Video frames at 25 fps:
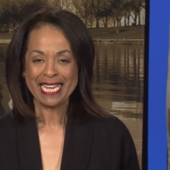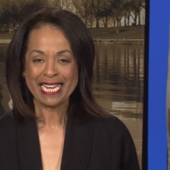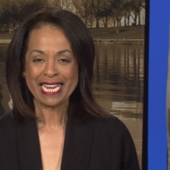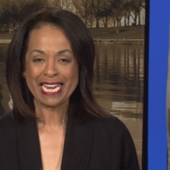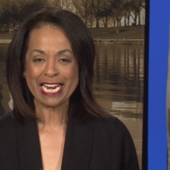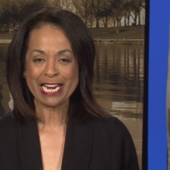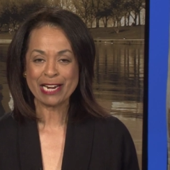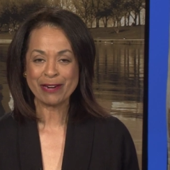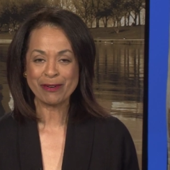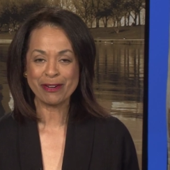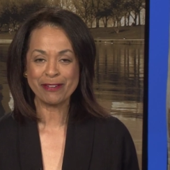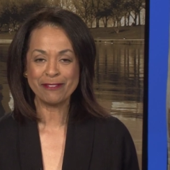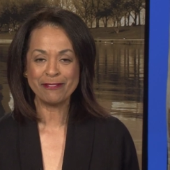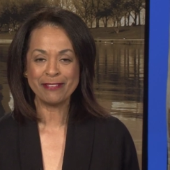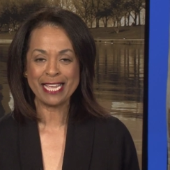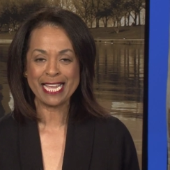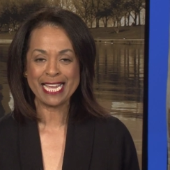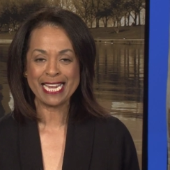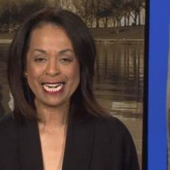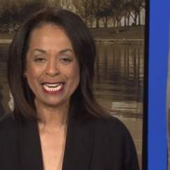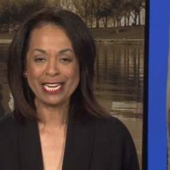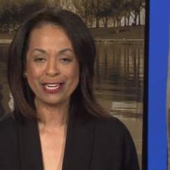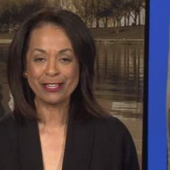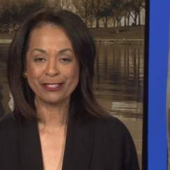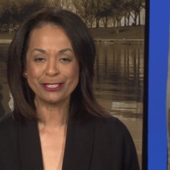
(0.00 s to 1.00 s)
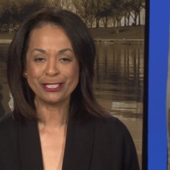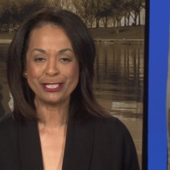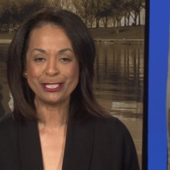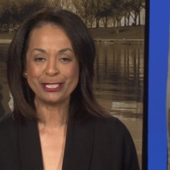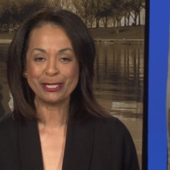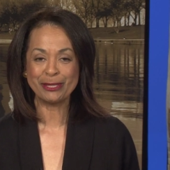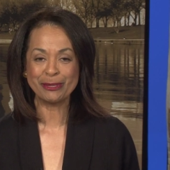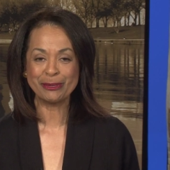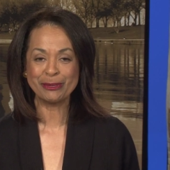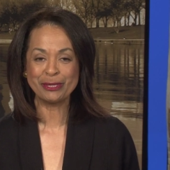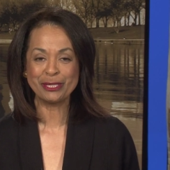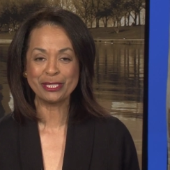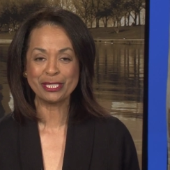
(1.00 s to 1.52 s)
Kara Vaninger
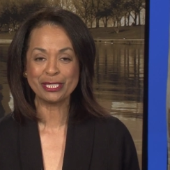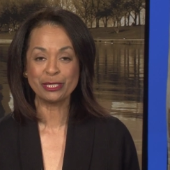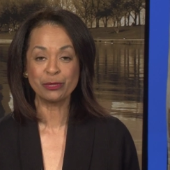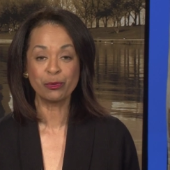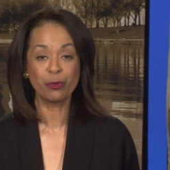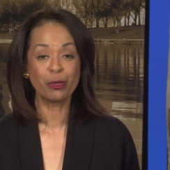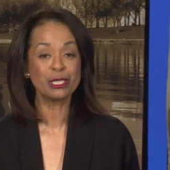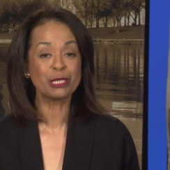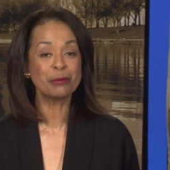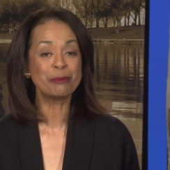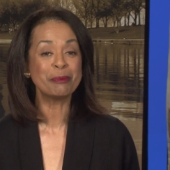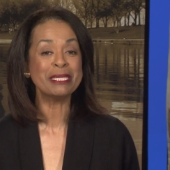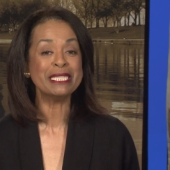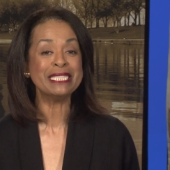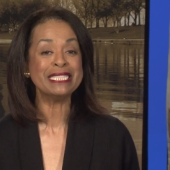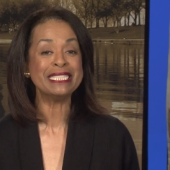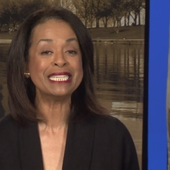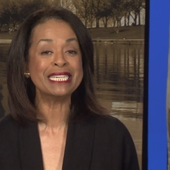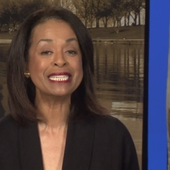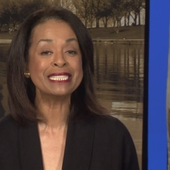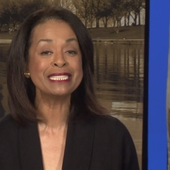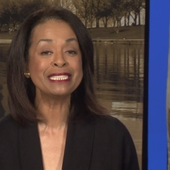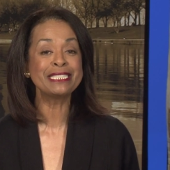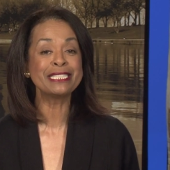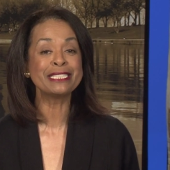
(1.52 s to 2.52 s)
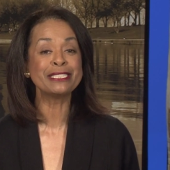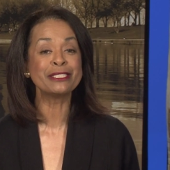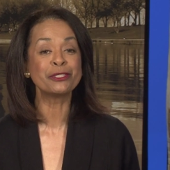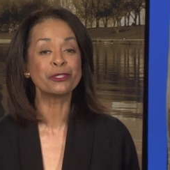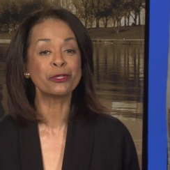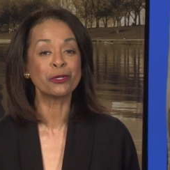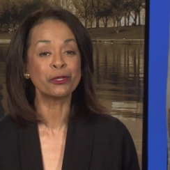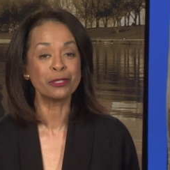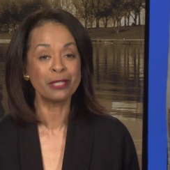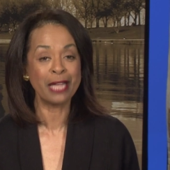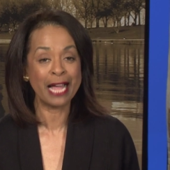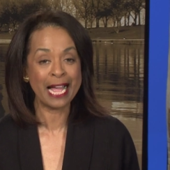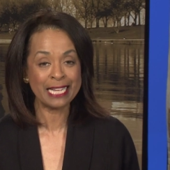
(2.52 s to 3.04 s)
shows us what's been done since
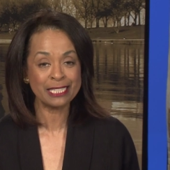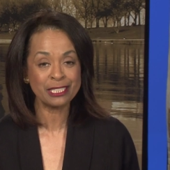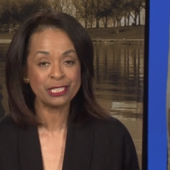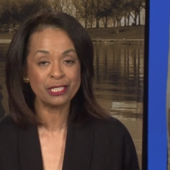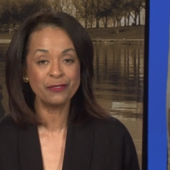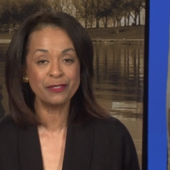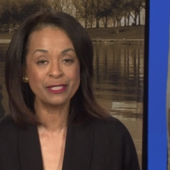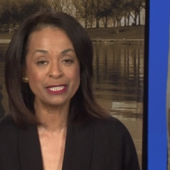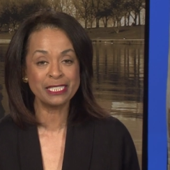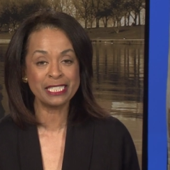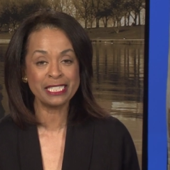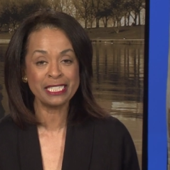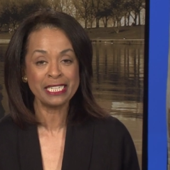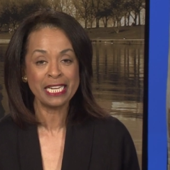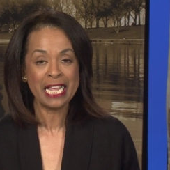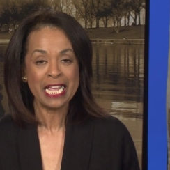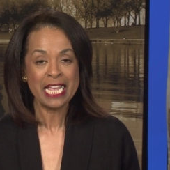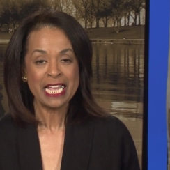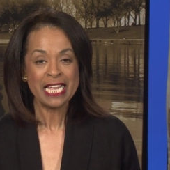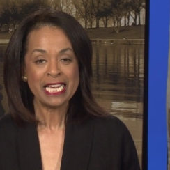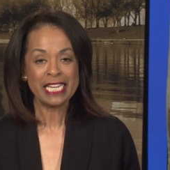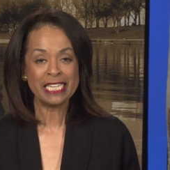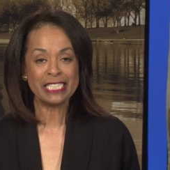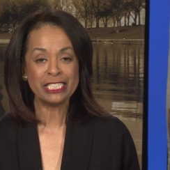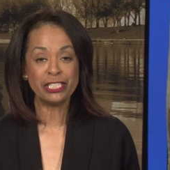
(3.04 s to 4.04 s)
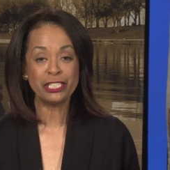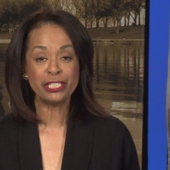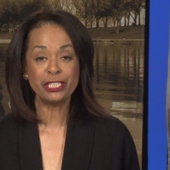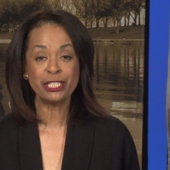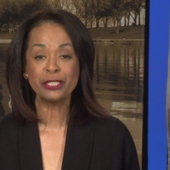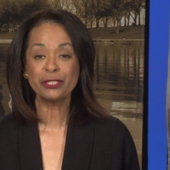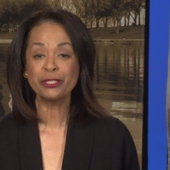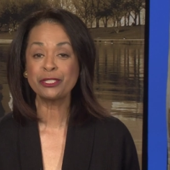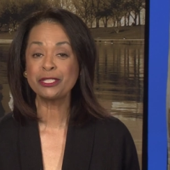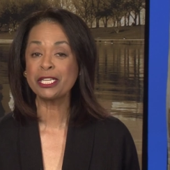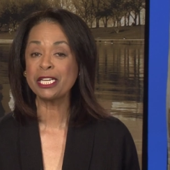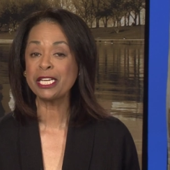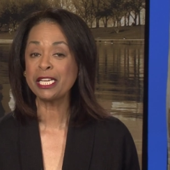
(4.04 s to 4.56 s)
her last visit and
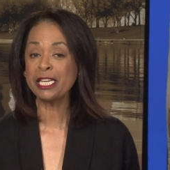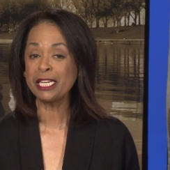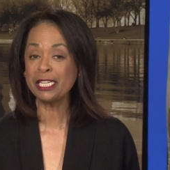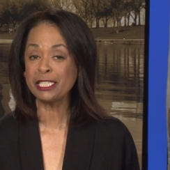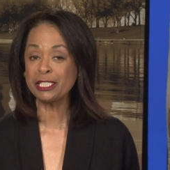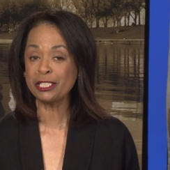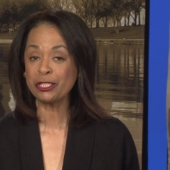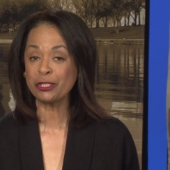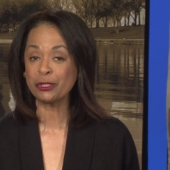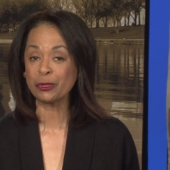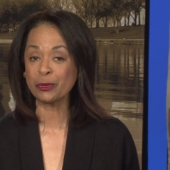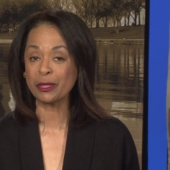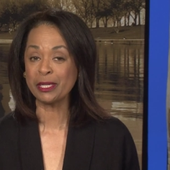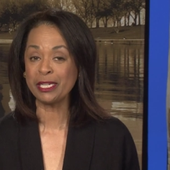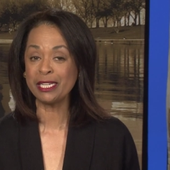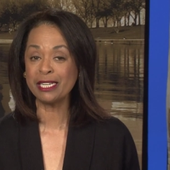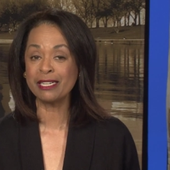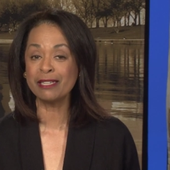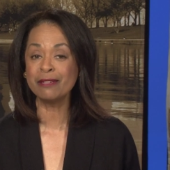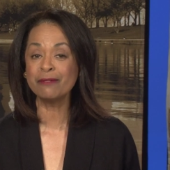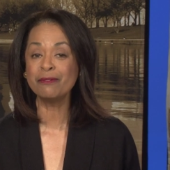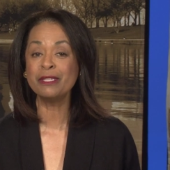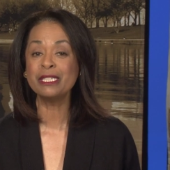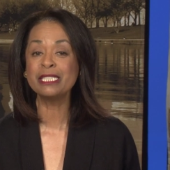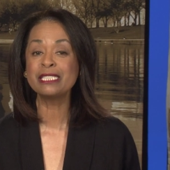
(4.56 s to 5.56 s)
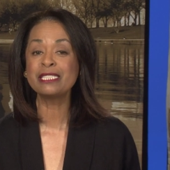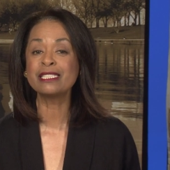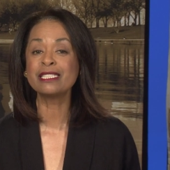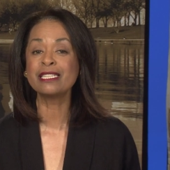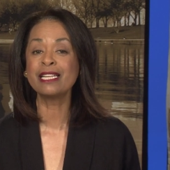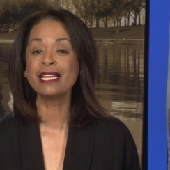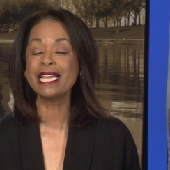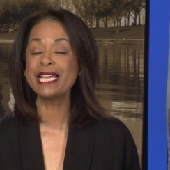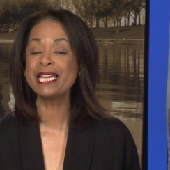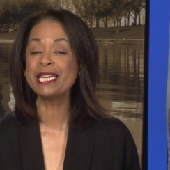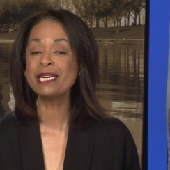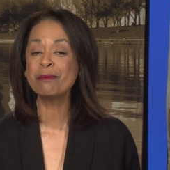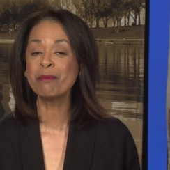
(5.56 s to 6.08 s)
shares the history of this
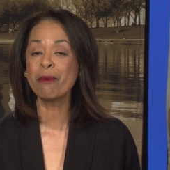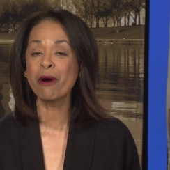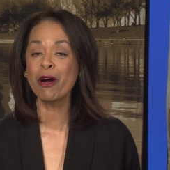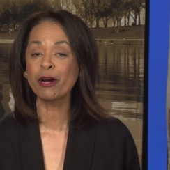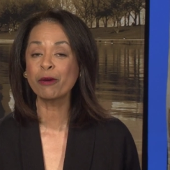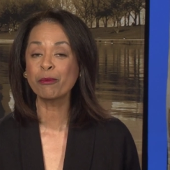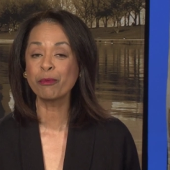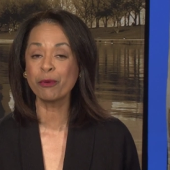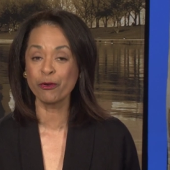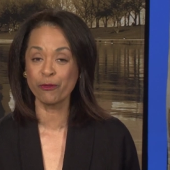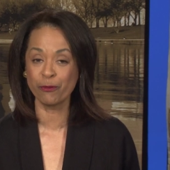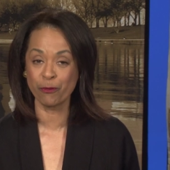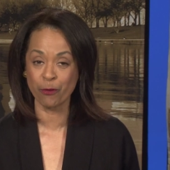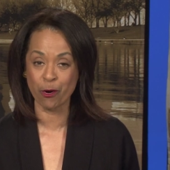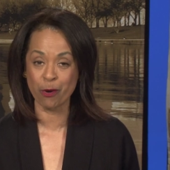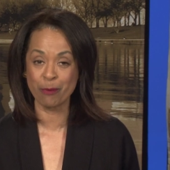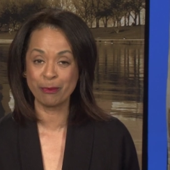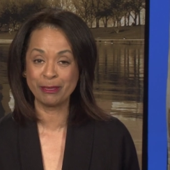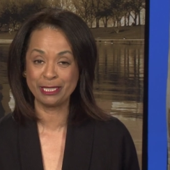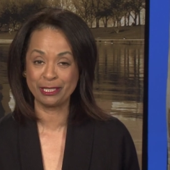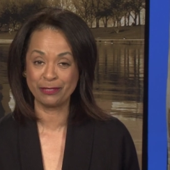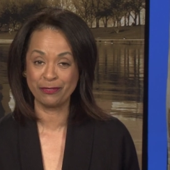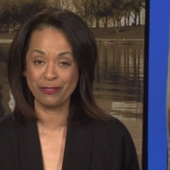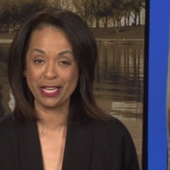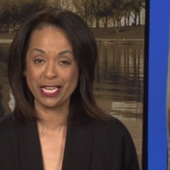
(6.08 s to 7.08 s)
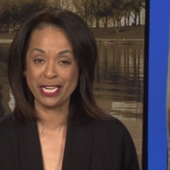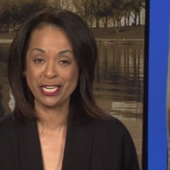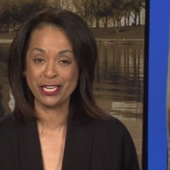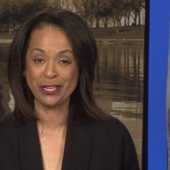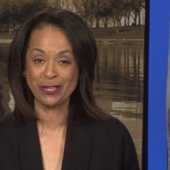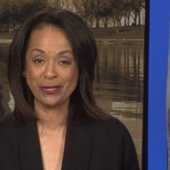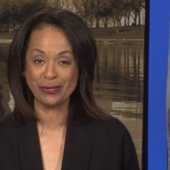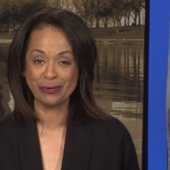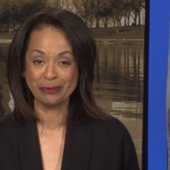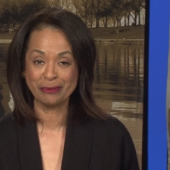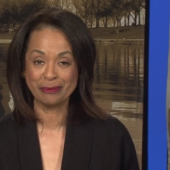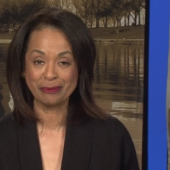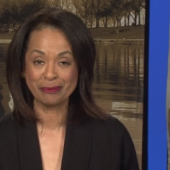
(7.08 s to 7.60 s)
landmark performance
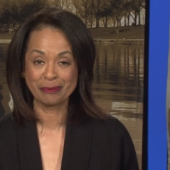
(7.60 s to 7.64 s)
venue.